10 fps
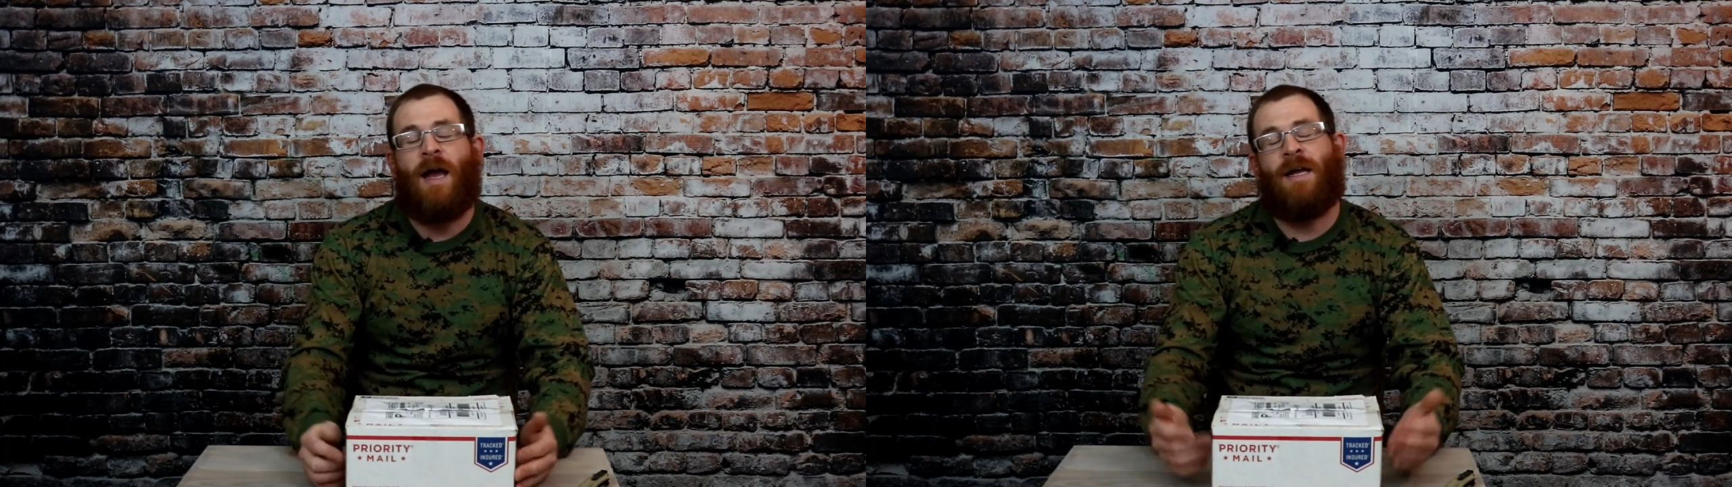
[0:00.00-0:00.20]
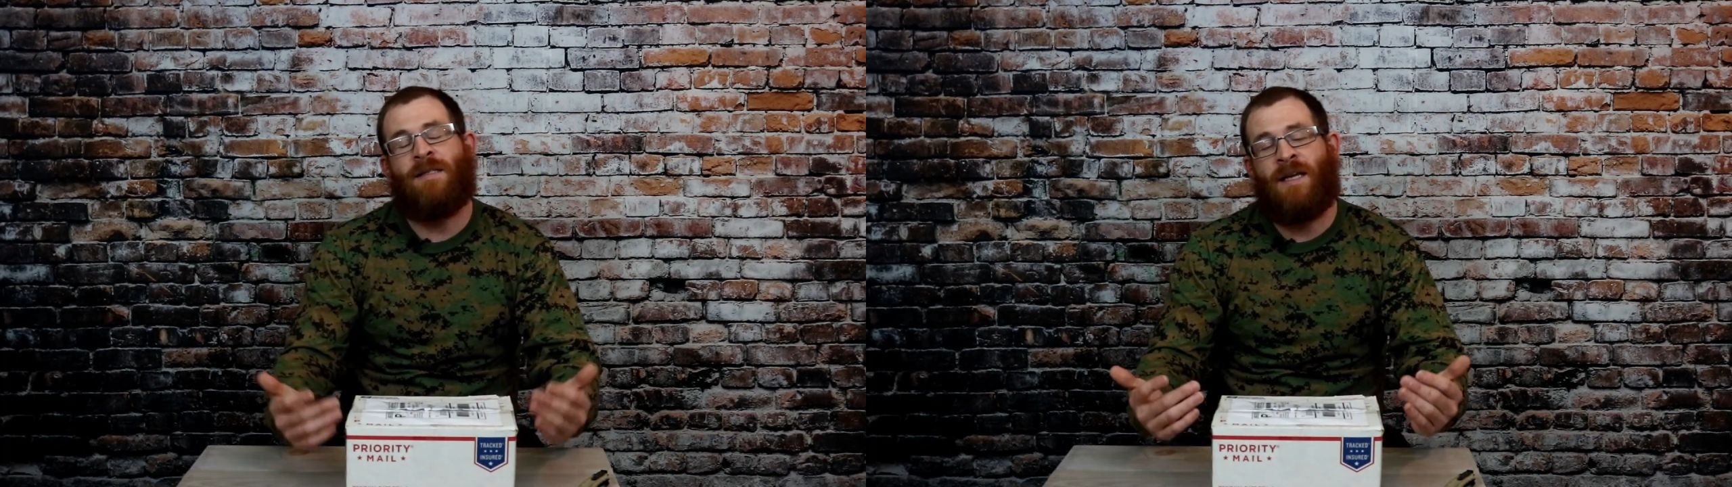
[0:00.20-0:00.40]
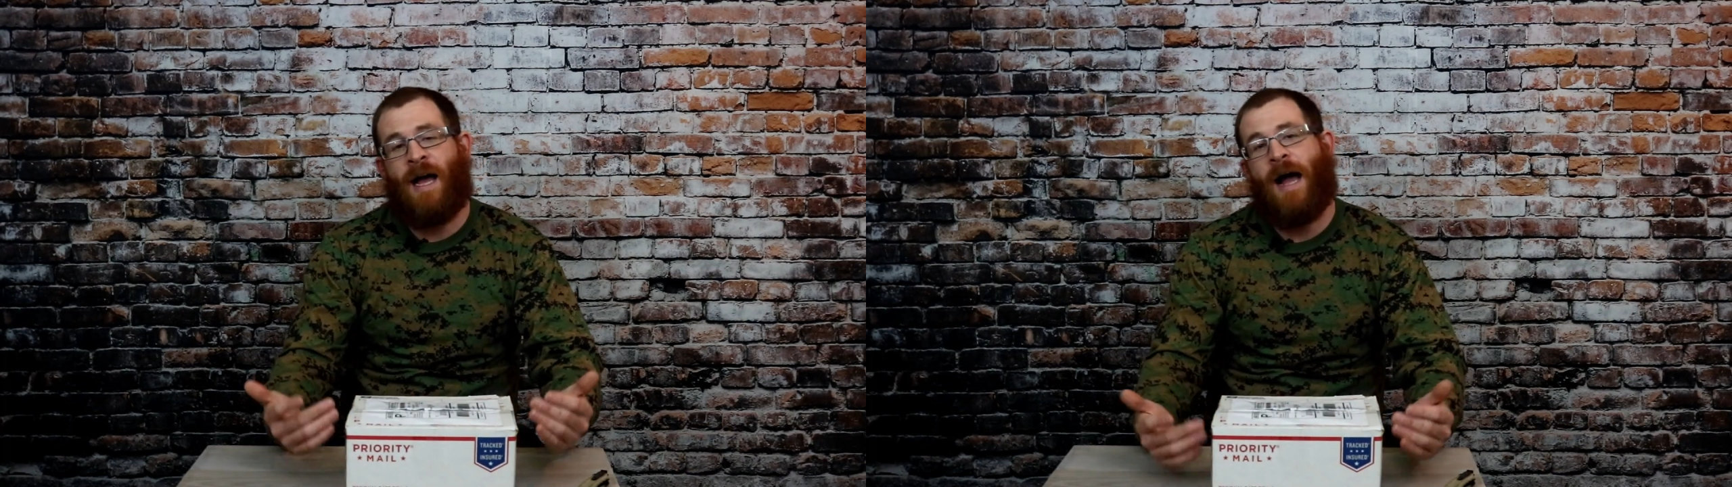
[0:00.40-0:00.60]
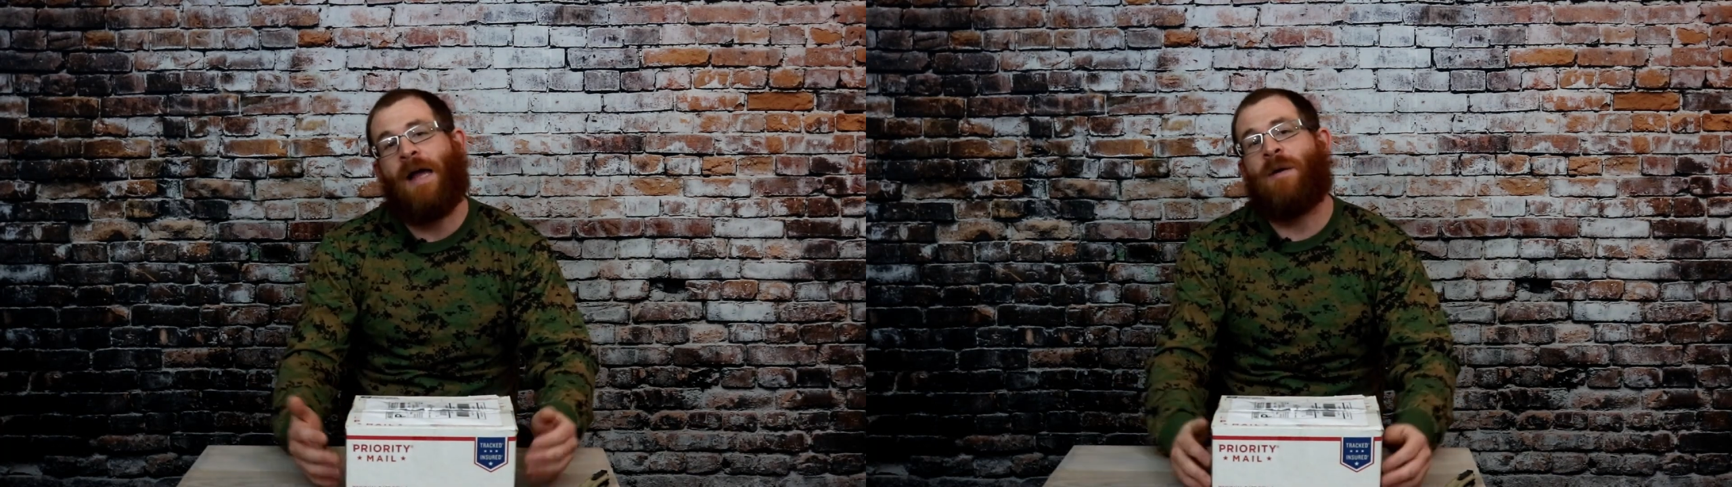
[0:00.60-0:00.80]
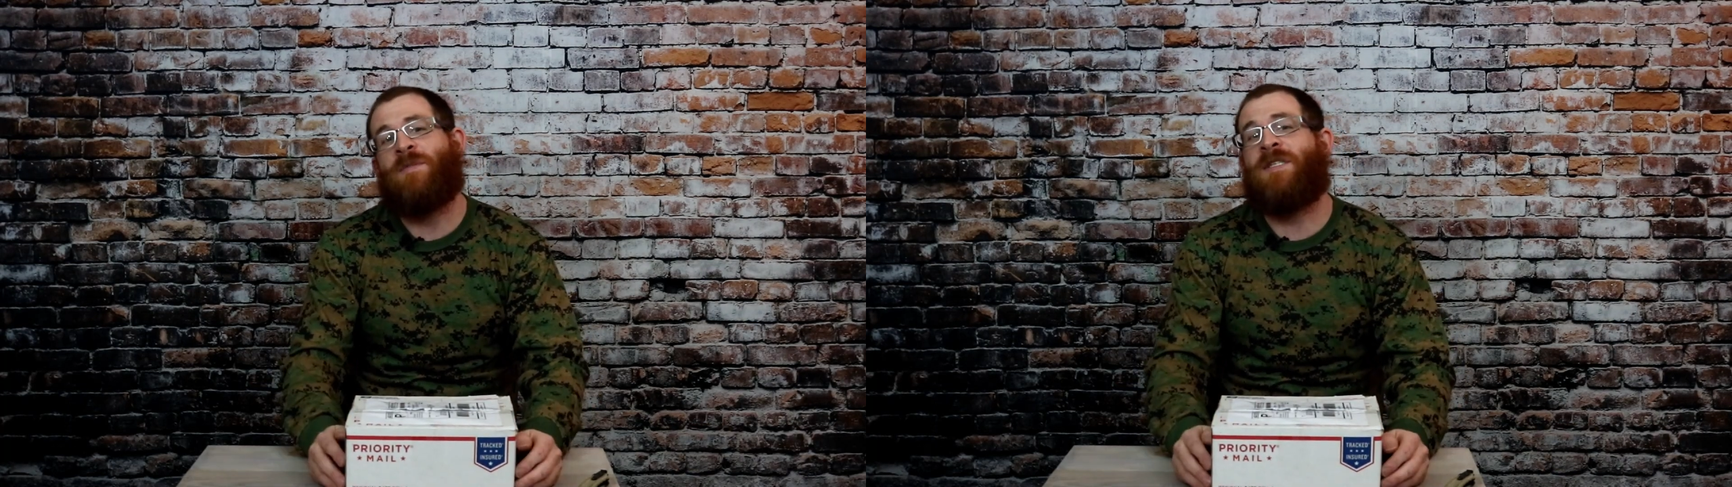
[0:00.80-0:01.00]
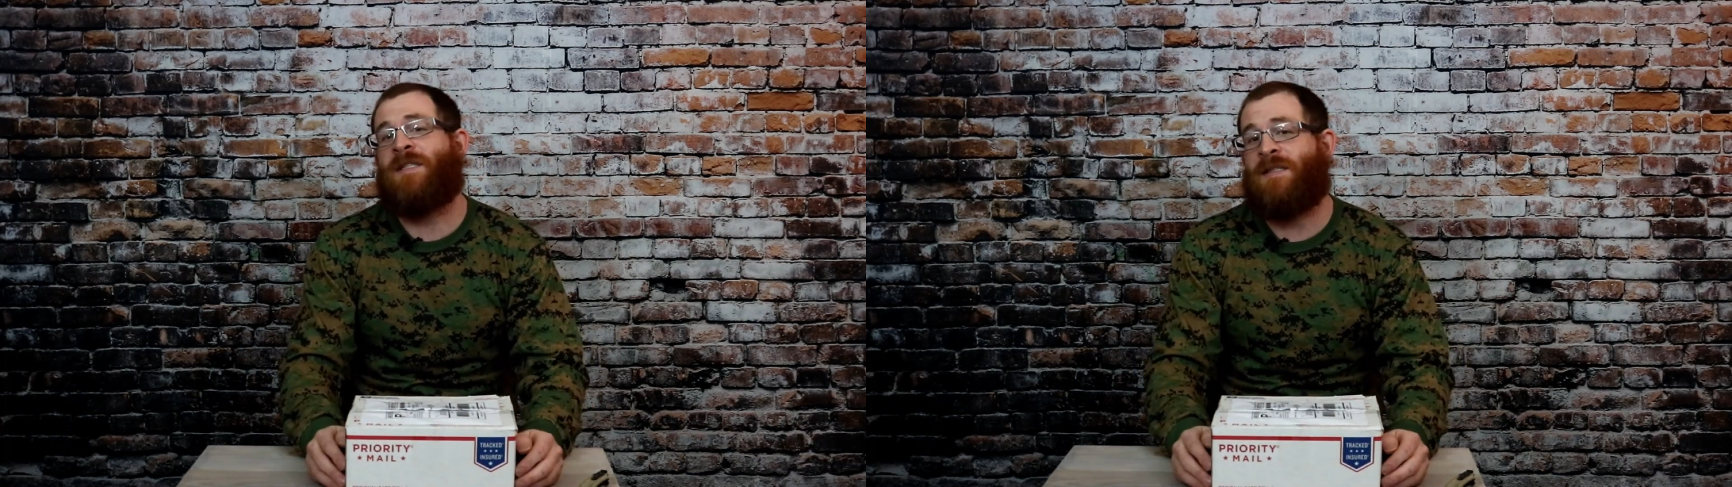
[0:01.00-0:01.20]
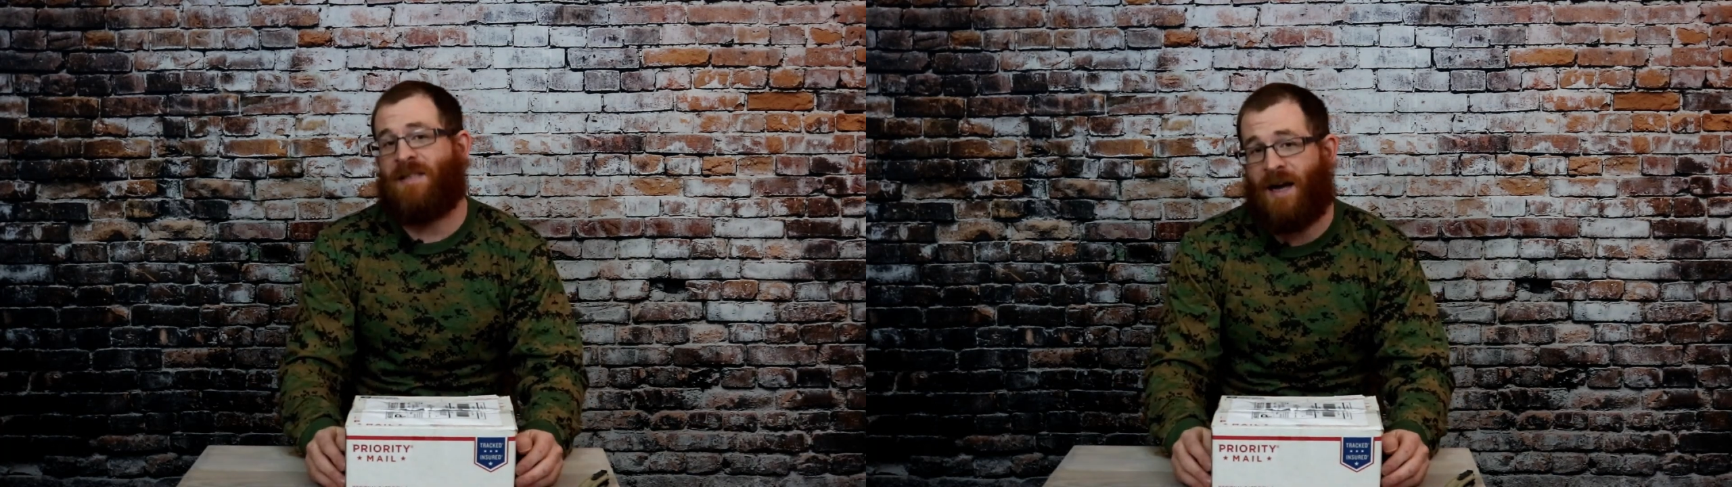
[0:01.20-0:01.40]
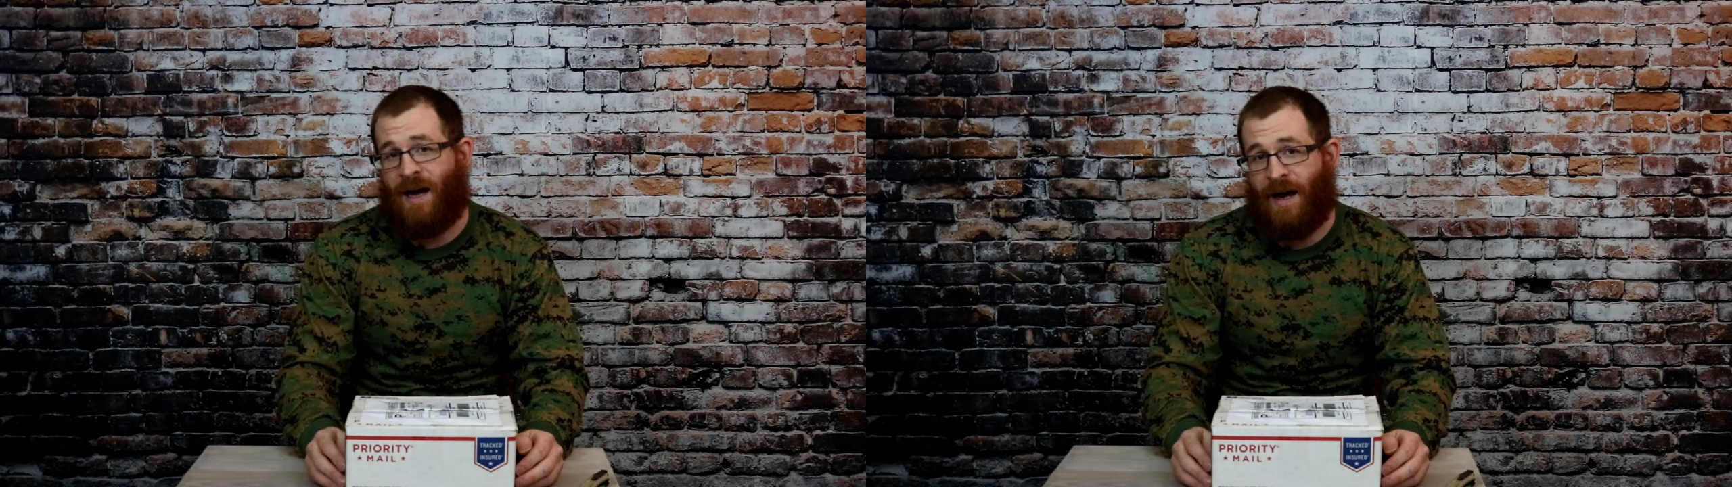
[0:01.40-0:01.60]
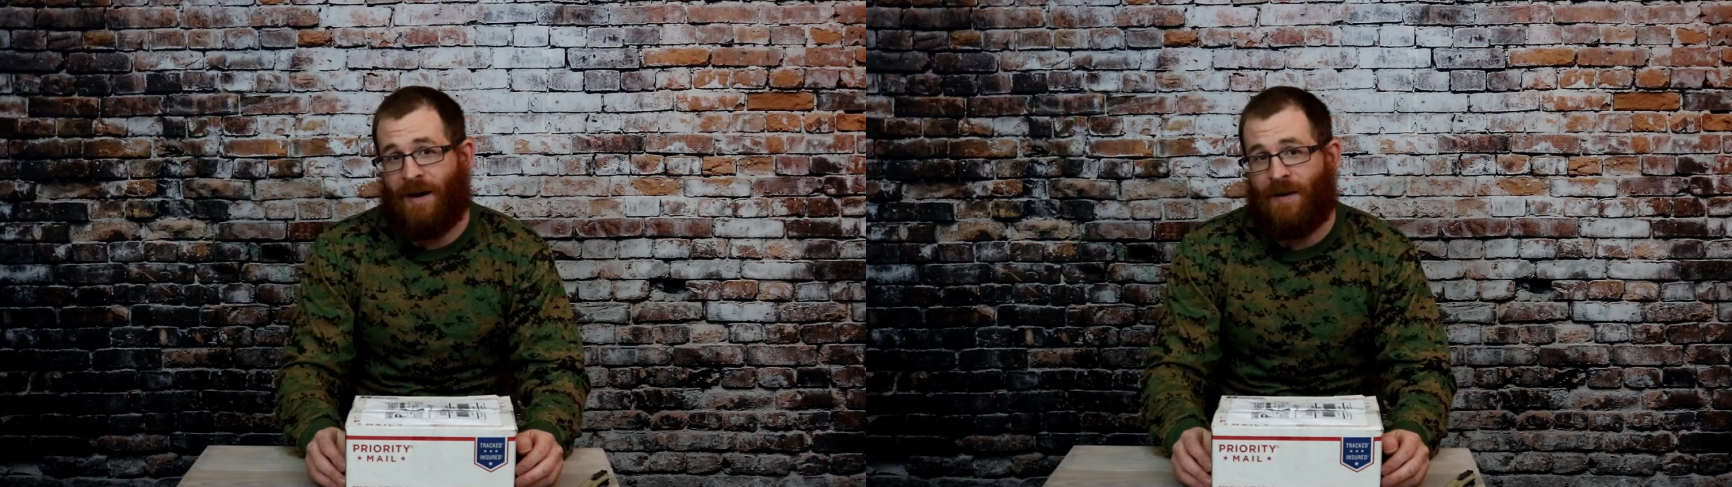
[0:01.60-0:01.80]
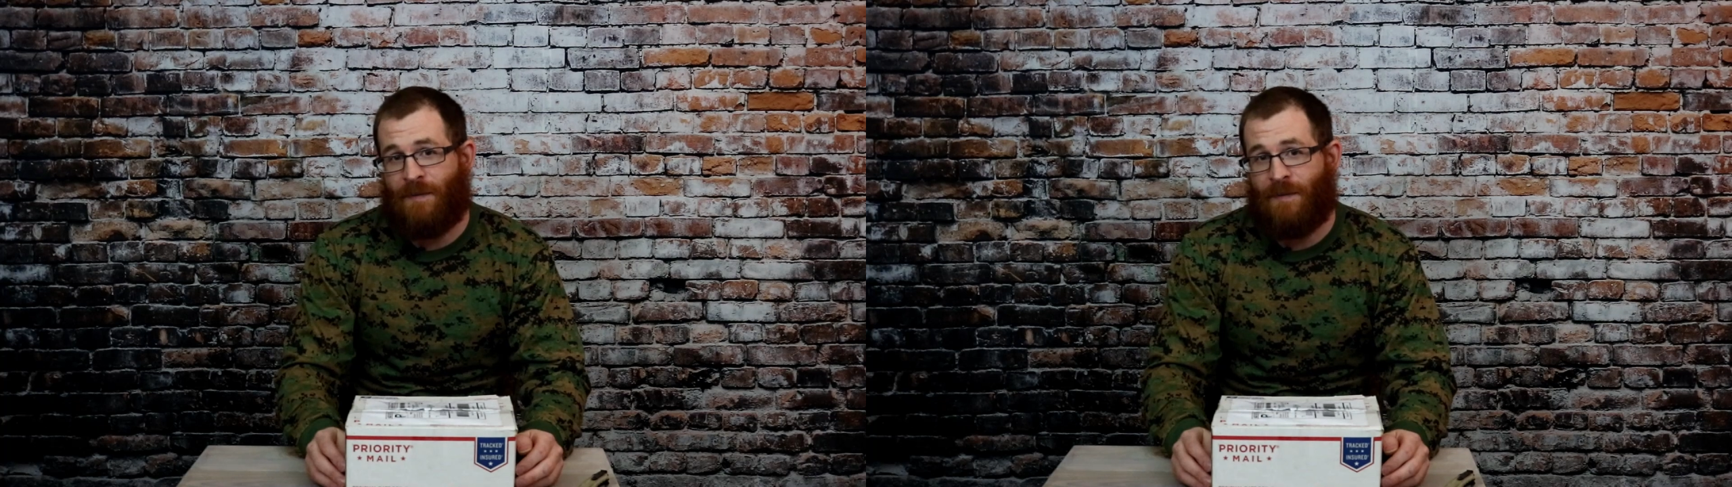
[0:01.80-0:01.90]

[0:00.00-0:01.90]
as the items inside.